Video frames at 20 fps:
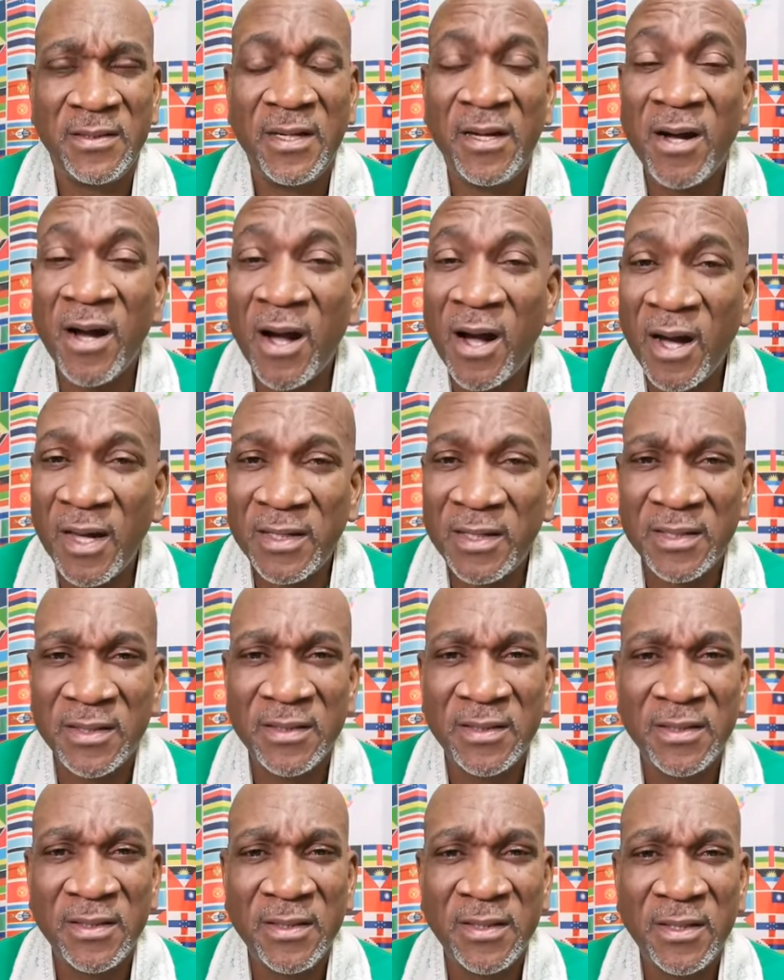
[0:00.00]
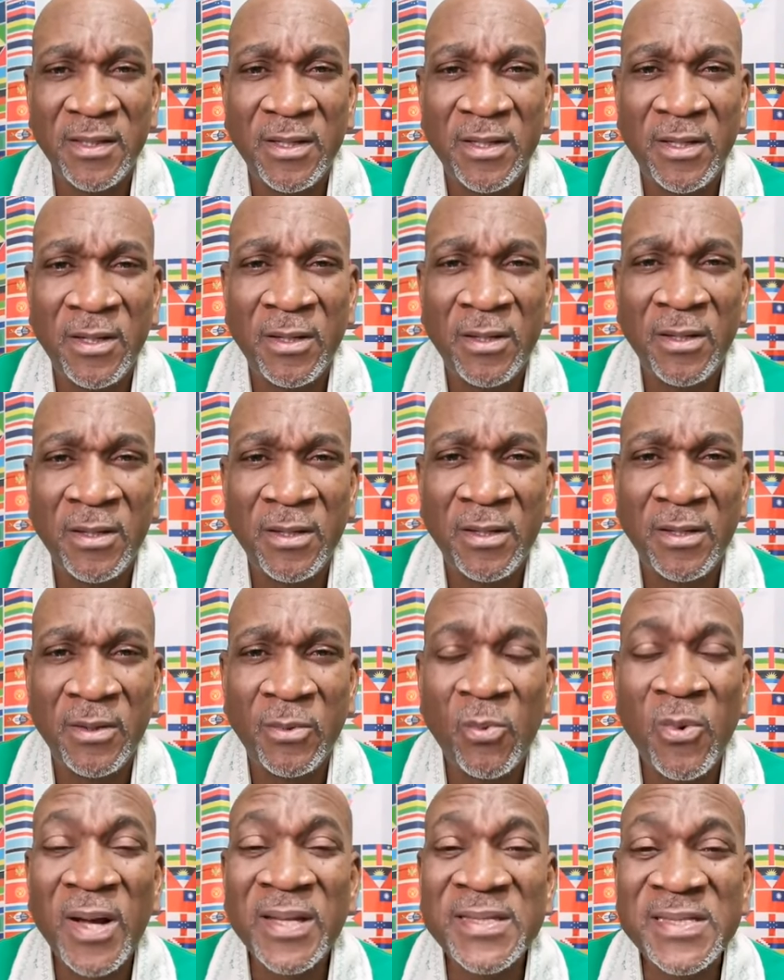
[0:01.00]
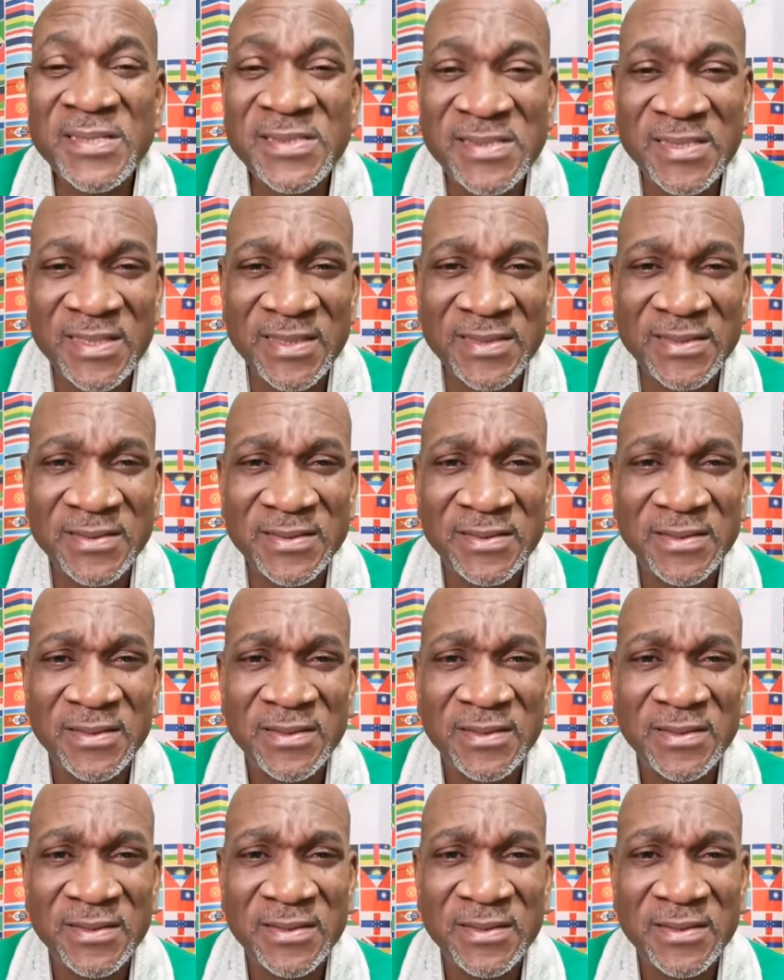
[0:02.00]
God, what is it?